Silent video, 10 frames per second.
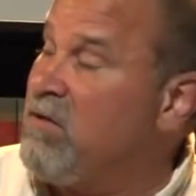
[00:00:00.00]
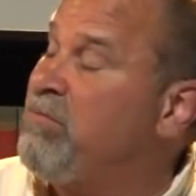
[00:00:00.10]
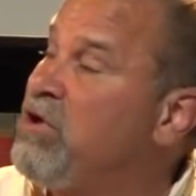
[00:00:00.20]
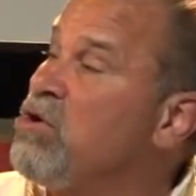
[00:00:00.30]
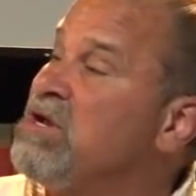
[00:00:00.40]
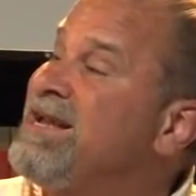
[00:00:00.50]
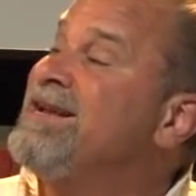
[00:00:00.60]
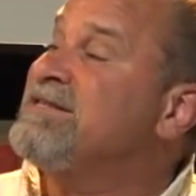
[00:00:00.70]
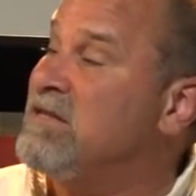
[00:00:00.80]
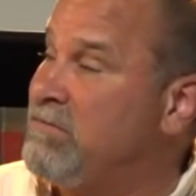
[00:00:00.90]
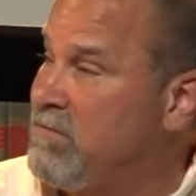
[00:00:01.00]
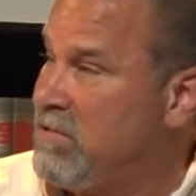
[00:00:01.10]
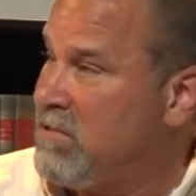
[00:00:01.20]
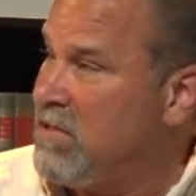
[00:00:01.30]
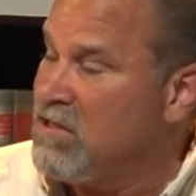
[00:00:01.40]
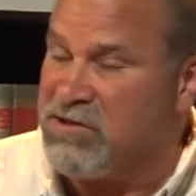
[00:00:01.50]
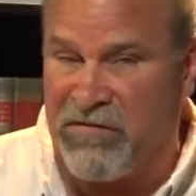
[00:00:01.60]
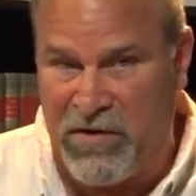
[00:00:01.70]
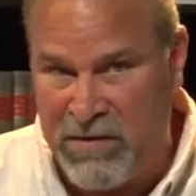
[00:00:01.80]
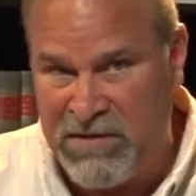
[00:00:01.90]
pure deism. So
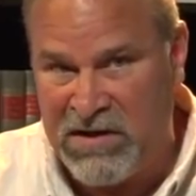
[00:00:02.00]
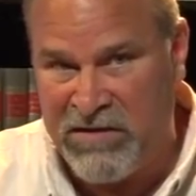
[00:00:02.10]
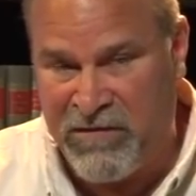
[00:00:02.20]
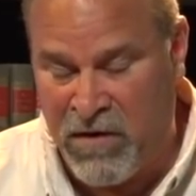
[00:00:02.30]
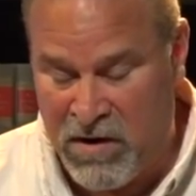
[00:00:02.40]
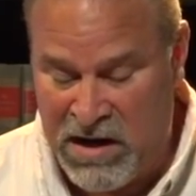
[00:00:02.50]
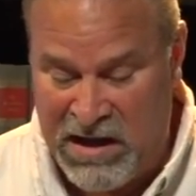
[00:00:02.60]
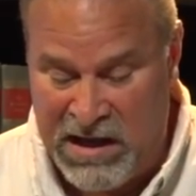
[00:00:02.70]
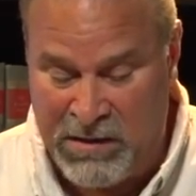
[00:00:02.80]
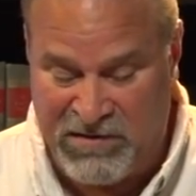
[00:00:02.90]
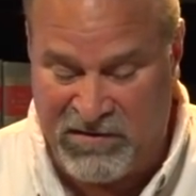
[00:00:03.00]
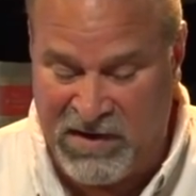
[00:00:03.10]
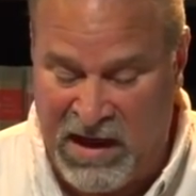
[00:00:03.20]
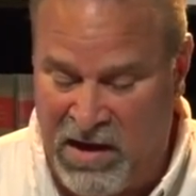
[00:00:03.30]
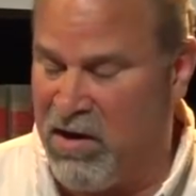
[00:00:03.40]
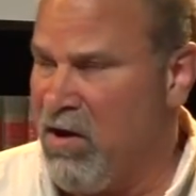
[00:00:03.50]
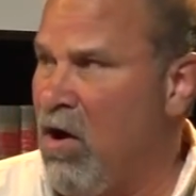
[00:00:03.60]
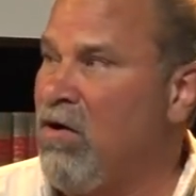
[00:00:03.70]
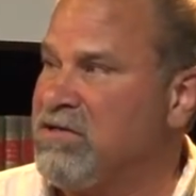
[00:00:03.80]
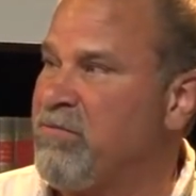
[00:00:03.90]
for Hibbs to say,
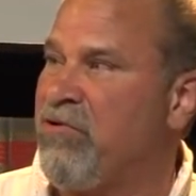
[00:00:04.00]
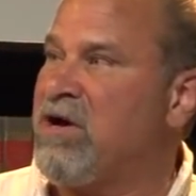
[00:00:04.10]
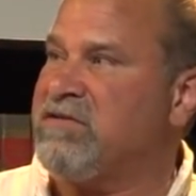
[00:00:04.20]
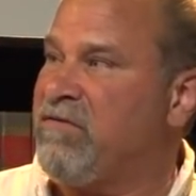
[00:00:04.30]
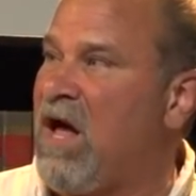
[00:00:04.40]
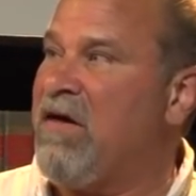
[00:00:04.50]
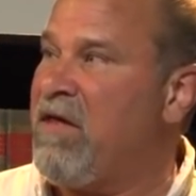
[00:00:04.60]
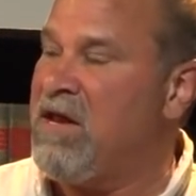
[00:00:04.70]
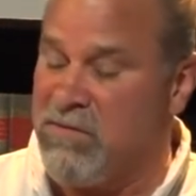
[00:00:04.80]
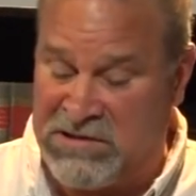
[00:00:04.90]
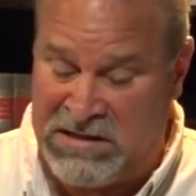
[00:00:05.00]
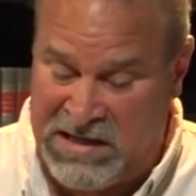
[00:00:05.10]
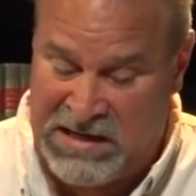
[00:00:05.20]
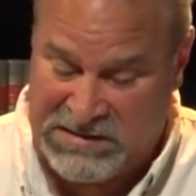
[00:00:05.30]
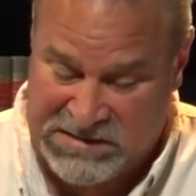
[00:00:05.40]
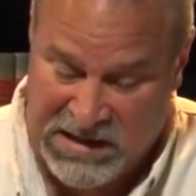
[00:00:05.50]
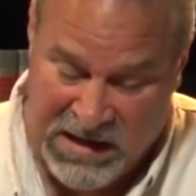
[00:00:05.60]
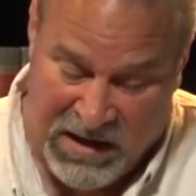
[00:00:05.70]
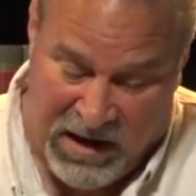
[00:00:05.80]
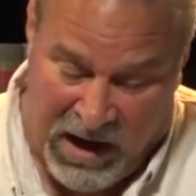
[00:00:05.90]
oh, it's a progressive lie that he was a deist,
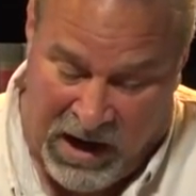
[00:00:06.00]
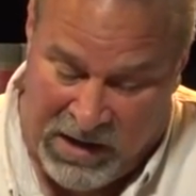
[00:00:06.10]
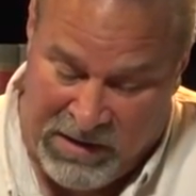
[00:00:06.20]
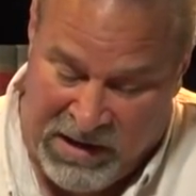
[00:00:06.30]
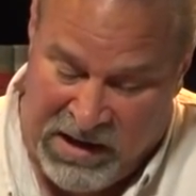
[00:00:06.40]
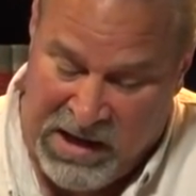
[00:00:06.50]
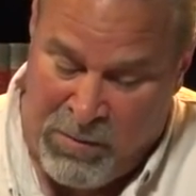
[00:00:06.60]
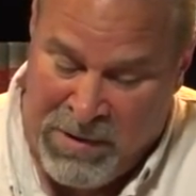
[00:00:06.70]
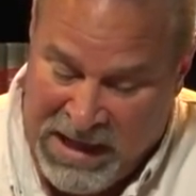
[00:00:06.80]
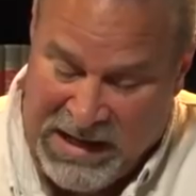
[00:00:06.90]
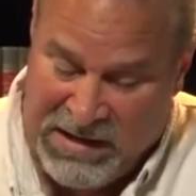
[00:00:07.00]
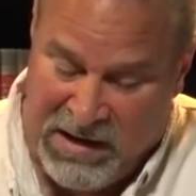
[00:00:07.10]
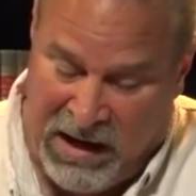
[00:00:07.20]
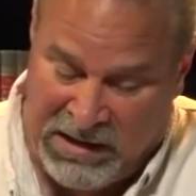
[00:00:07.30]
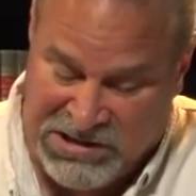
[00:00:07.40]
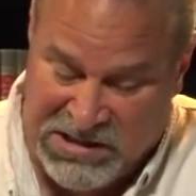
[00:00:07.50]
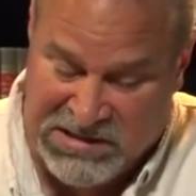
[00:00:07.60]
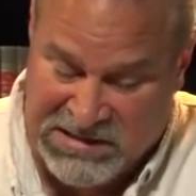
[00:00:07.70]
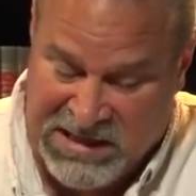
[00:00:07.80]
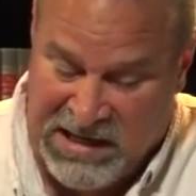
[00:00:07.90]
he omitted
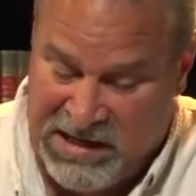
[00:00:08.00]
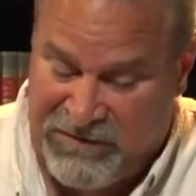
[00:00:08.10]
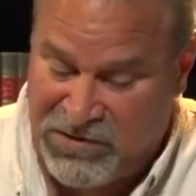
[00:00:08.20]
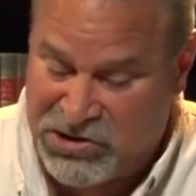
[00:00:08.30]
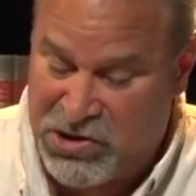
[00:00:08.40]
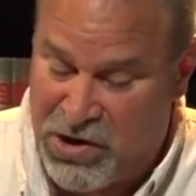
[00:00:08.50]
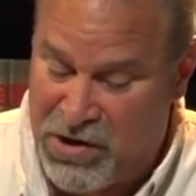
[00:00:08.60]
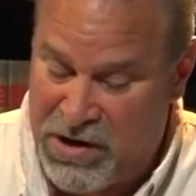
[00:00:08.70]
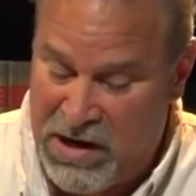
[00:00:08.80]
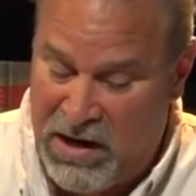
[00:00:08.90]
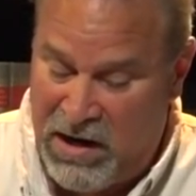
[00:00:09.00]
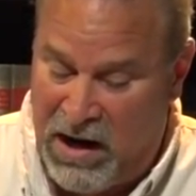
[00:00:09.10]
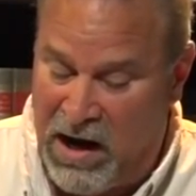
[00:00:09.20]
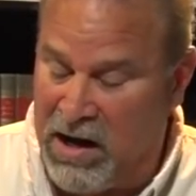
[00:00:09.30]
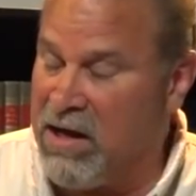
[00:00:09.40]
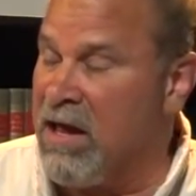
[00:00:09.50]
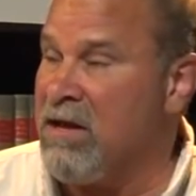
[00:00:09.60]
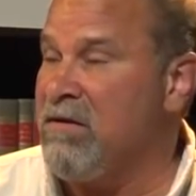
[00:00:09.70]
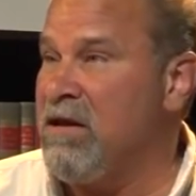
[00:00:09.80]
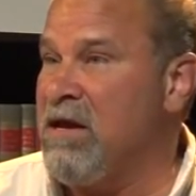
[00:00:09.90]
Jesus' deity for sure.
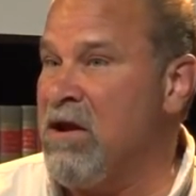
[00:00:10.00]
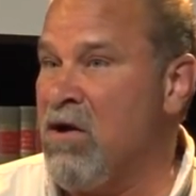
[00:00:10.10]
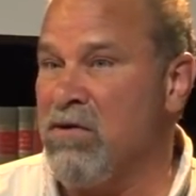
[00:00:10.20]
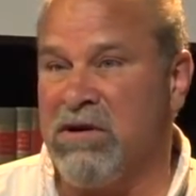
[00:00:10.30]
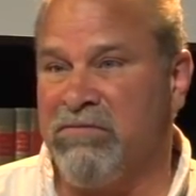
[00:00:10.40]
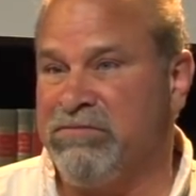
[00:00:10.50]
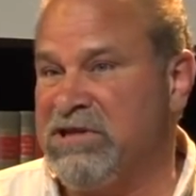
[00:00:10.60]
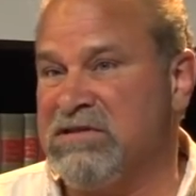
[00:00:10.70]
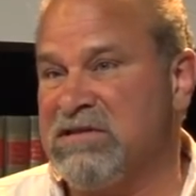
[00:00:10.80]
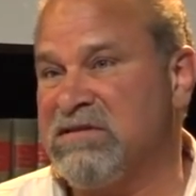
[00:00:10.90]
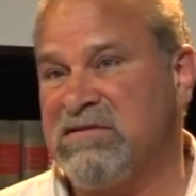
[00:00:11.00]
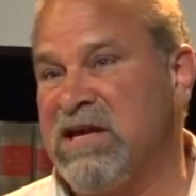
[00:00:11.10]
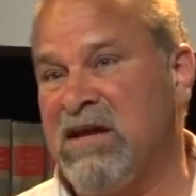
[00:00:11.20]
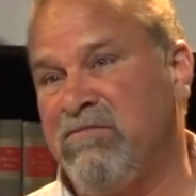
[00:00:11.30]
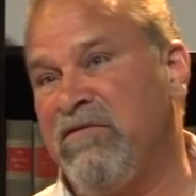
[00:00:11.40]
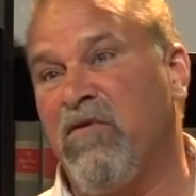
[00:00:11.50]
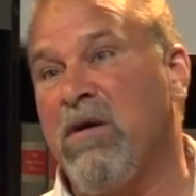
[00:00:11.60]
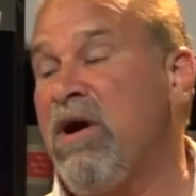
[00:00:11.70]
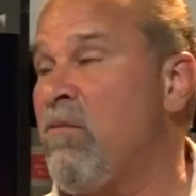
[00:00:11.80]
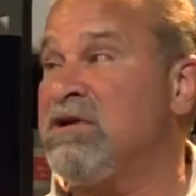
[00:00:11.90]
And, you know, Jesus said before
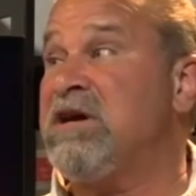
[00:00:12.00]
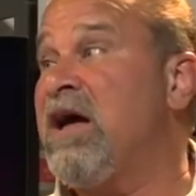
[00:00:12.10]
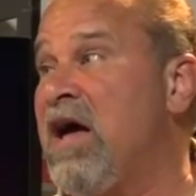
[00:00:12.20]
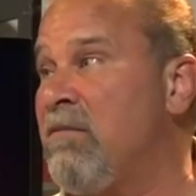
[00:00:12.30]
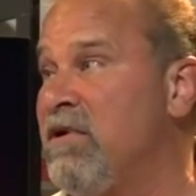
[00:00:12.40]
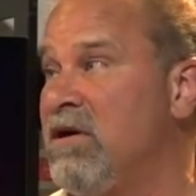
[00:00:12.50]
Abraham was, I am.